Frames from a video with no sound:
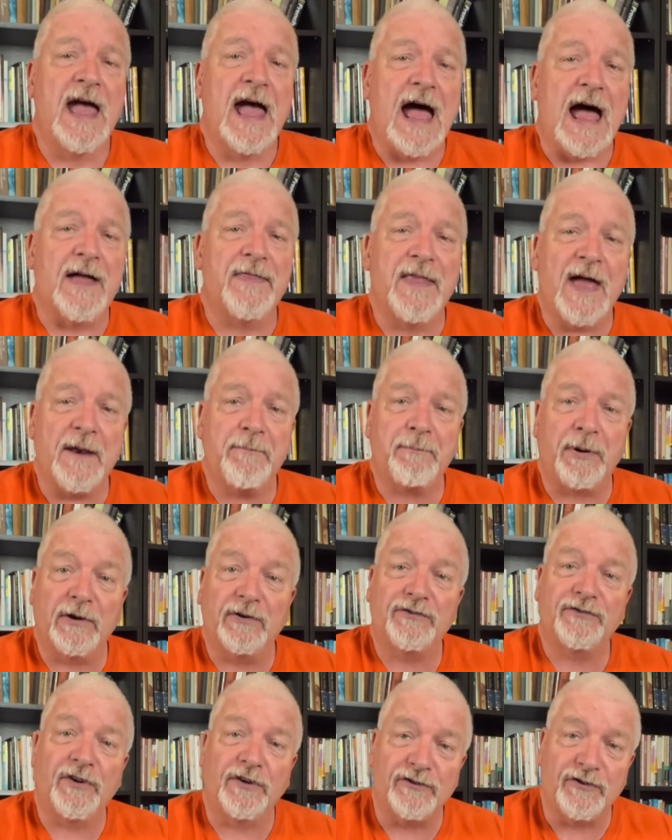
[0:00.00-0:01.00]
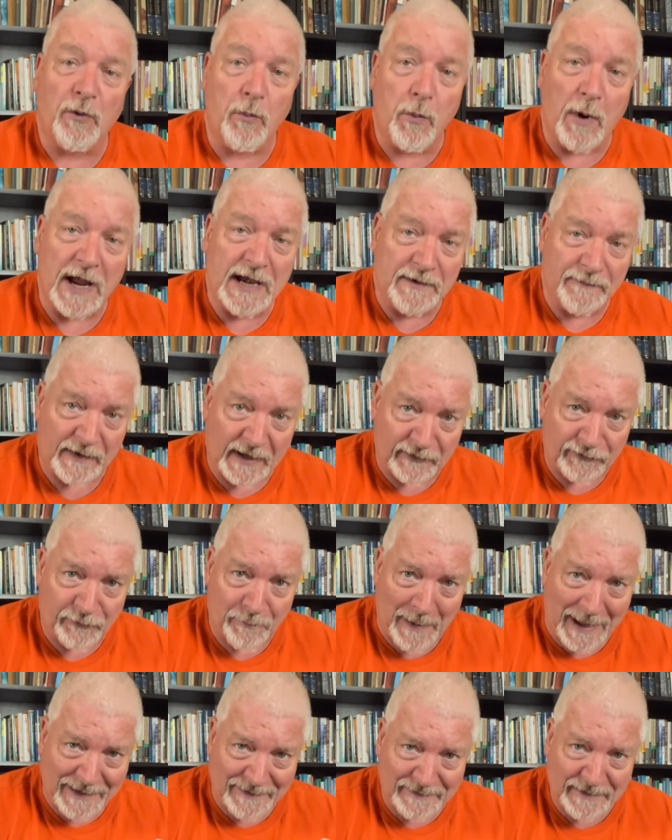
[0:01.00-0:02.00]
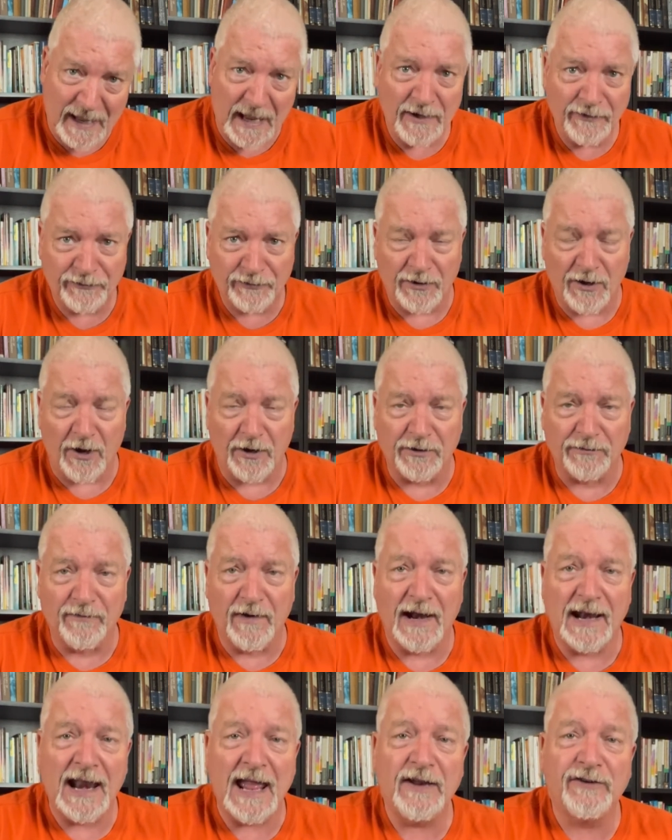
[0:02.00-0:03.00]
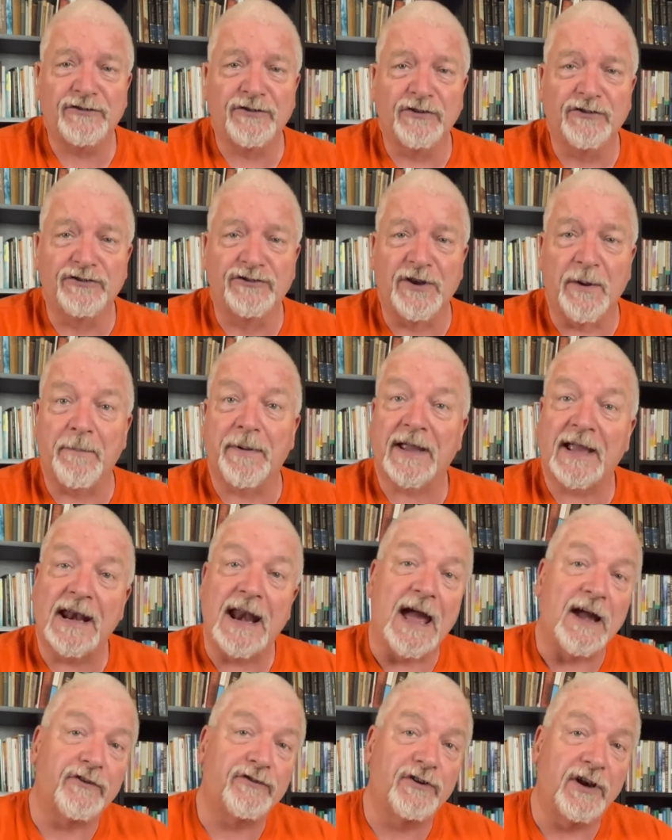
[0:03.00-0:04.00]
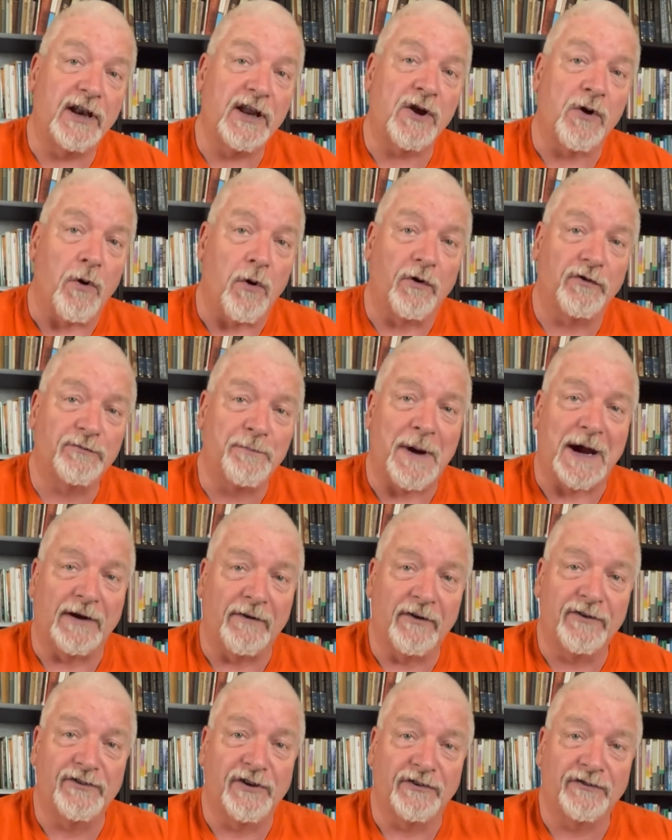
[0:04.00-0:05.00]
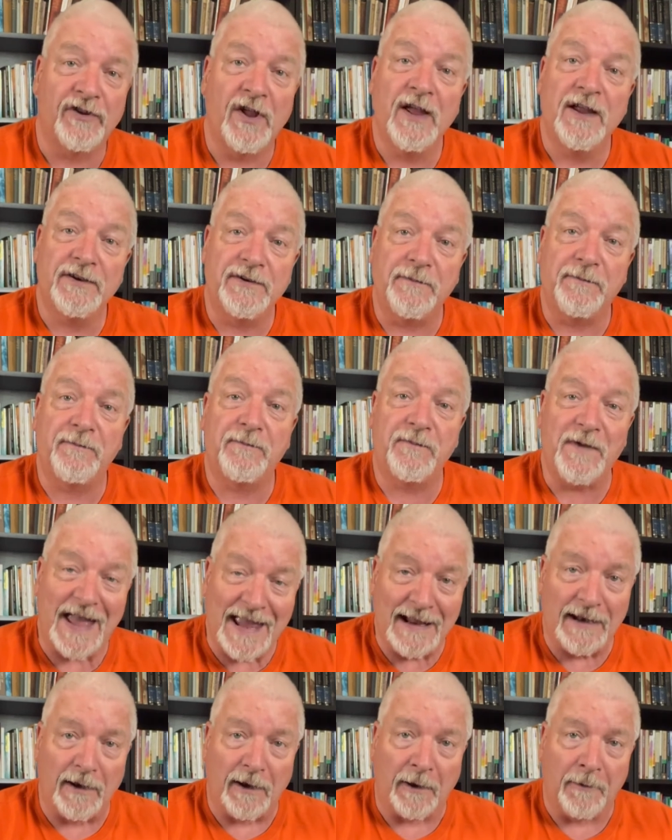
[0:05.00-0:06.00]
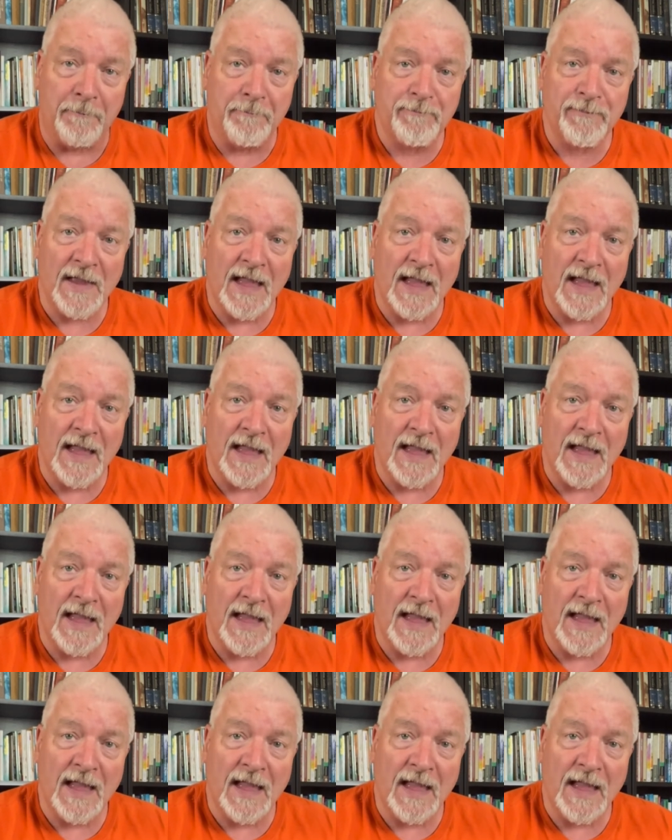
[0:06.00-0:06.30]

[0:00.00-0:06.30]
And that puts such a weight of expectation on a relationship, it can actually cause marriages to fail.